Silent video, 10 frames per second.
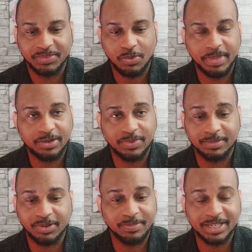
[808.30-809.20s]
don't, mess
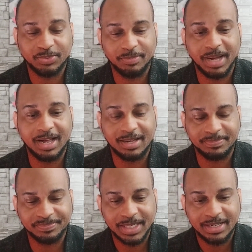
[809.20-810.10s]
with, don't mess with
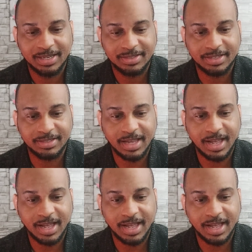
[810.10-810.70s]
Bob. Says,